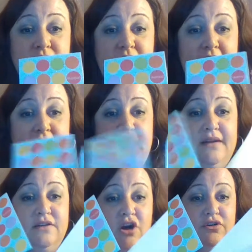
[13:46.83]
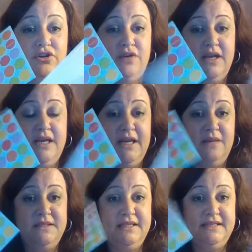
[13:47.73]
Okay, Dollar Tree, you can get them
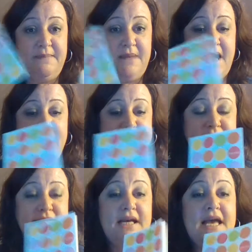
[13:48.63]
6-8 packs.